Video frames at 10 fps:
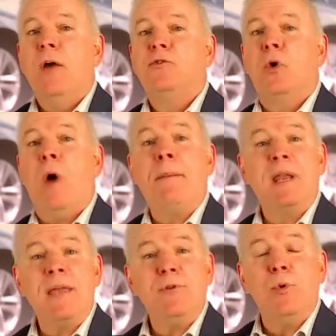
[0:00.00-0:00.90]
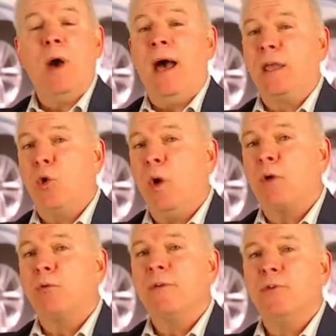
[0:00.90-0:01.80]
So I'm going to give you a
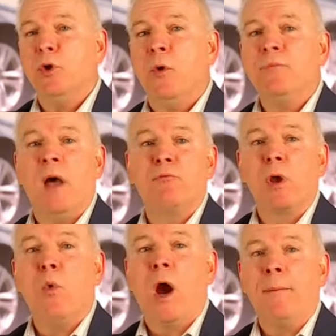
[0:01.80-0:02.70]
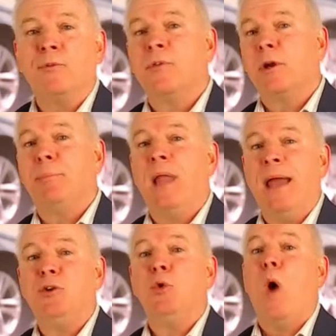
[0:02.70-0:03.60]
quick review of requirements that
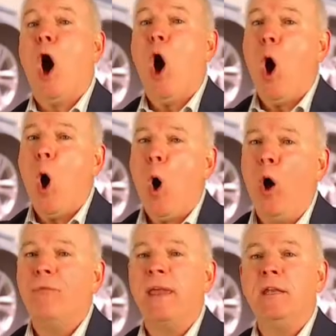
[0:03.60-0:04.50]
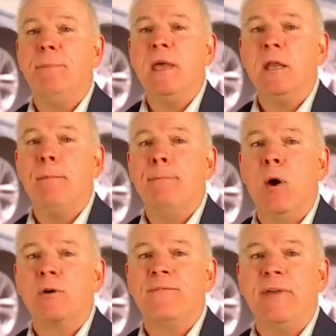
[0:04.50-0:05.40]
apply to all independent
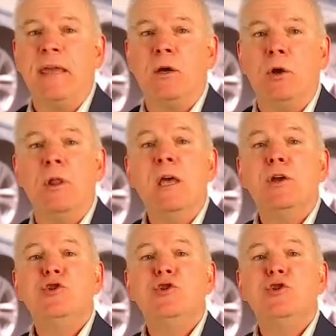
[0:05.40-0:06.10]
motor vehicle